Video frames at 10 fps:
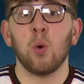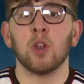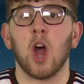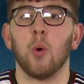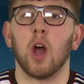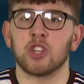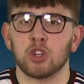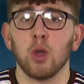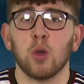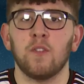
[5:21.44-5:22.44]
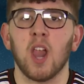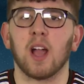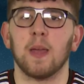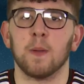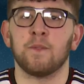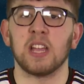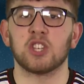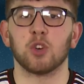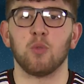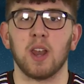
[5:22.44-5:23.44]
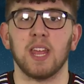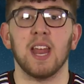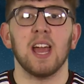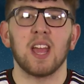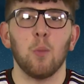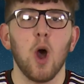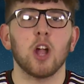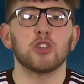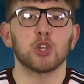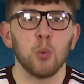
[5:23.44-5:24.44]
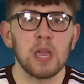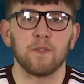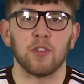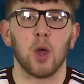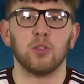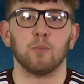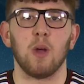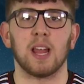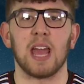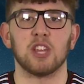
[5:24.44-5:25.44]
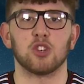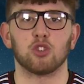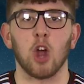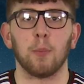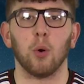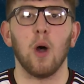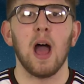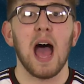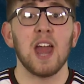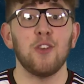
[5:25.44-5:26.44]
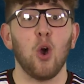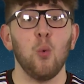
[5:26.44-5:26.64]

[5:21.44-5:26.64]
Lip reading: all know, a stroke of luck in the fixture run-in can work a treat for those in relegation trouble, and no